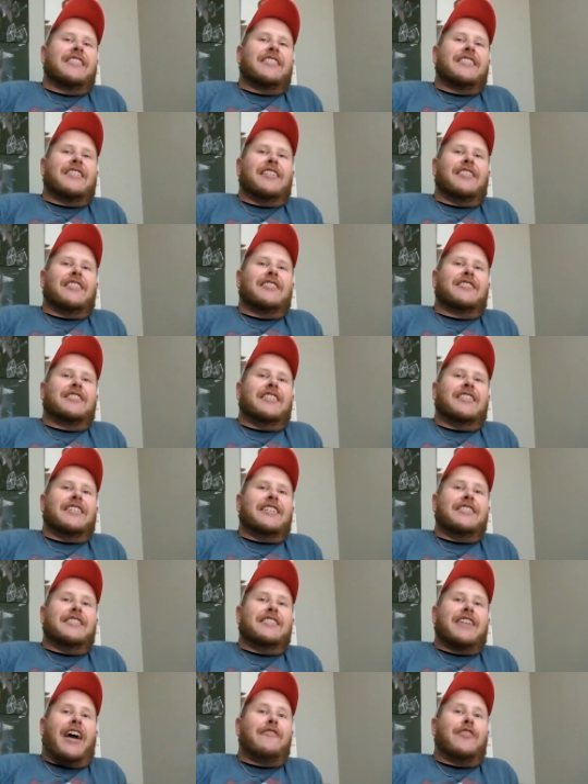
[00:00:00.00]
He,
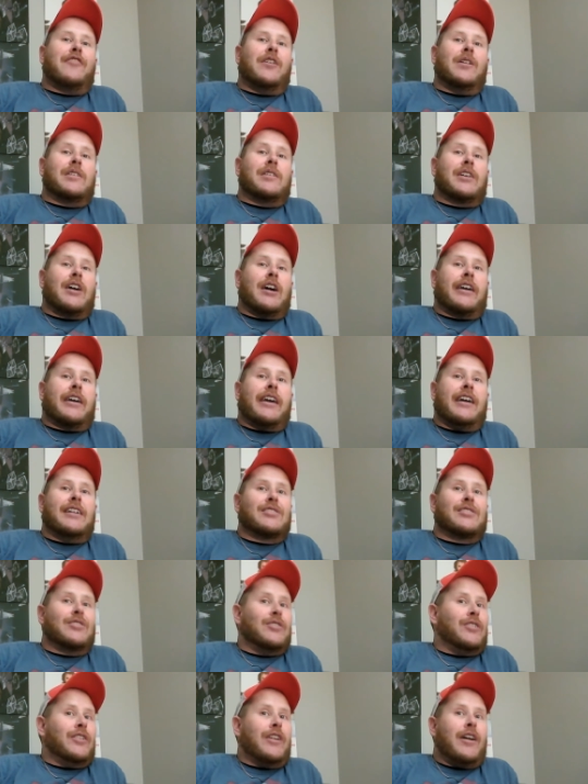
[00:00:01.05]
he definitely got
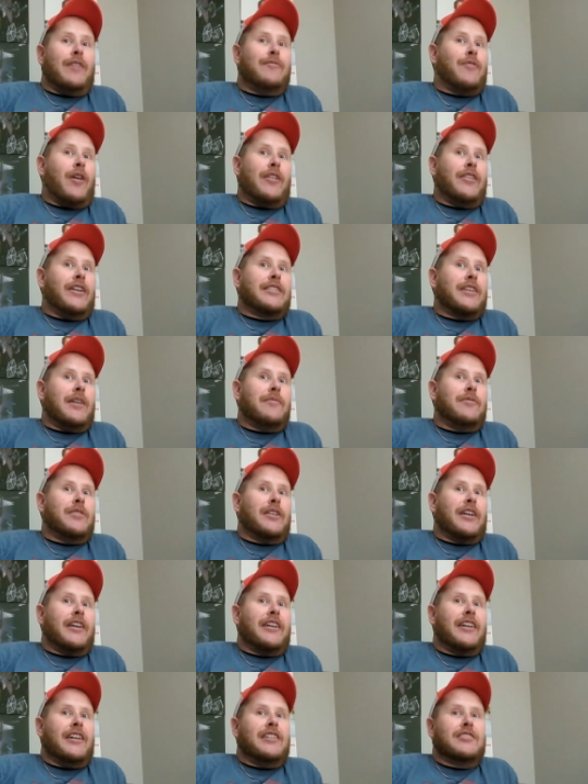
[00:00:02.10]
canceled. I'm not that type to
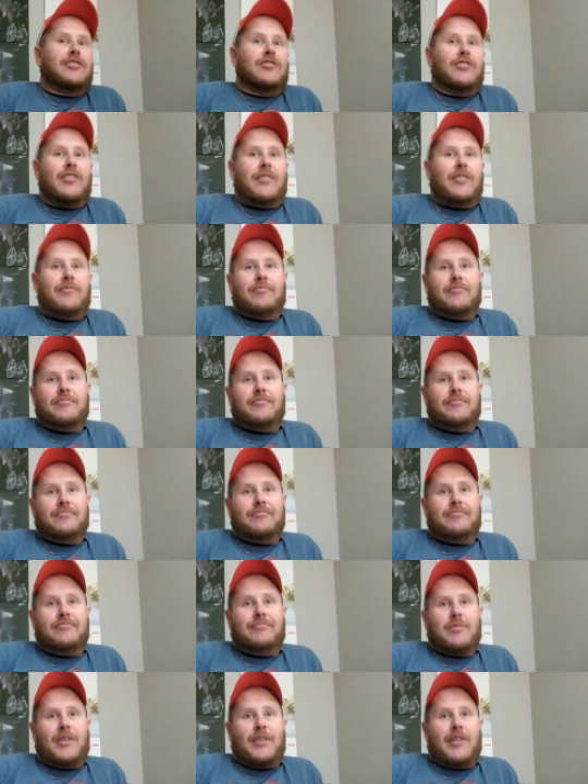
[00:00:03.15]
get canceled. I'm
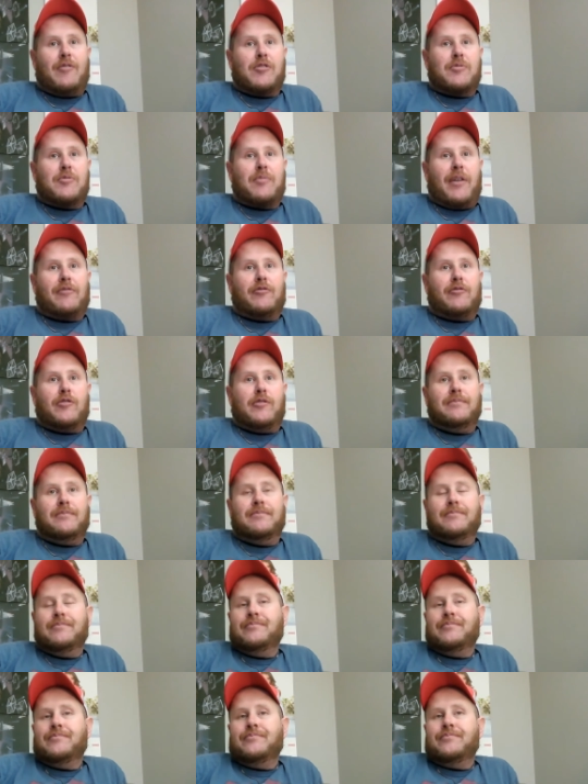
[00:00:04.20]
pretty respectful.
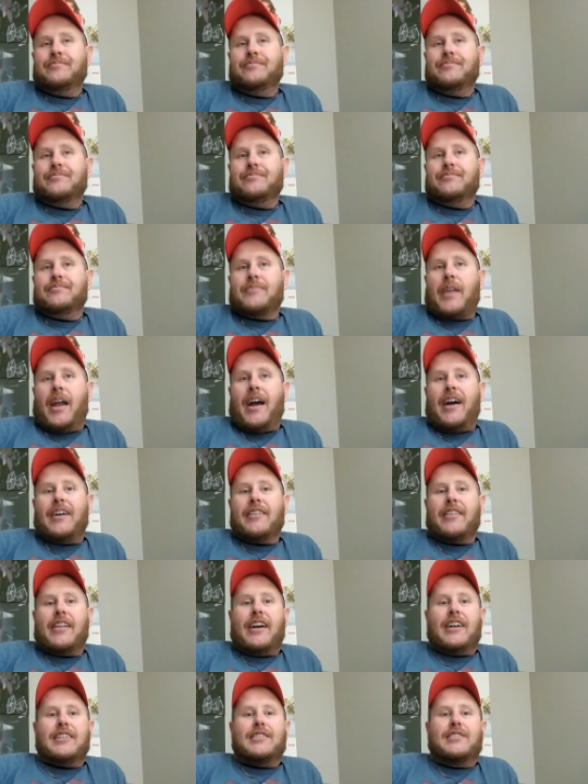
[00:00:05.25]
But yeah,
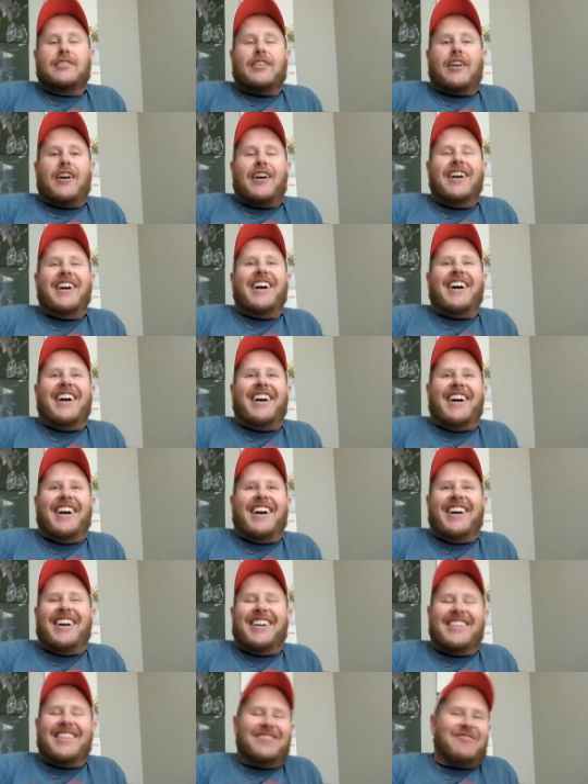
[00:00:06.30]
that's
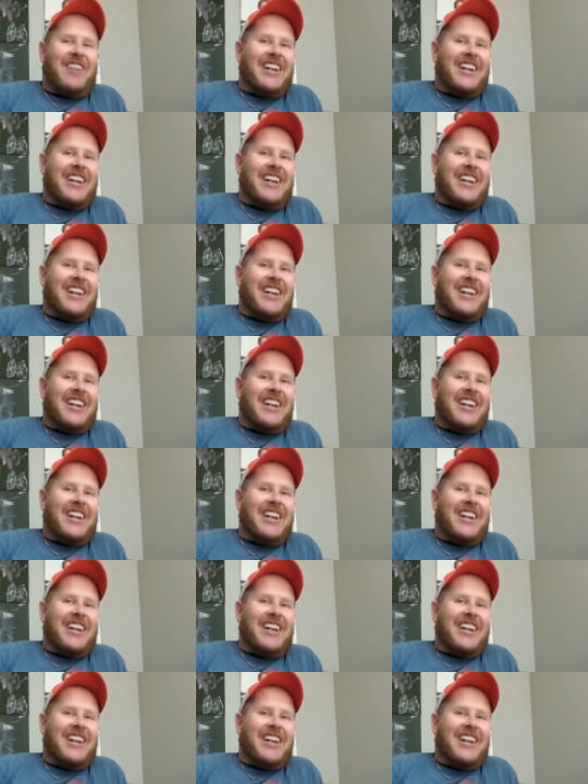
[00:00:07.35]
uh,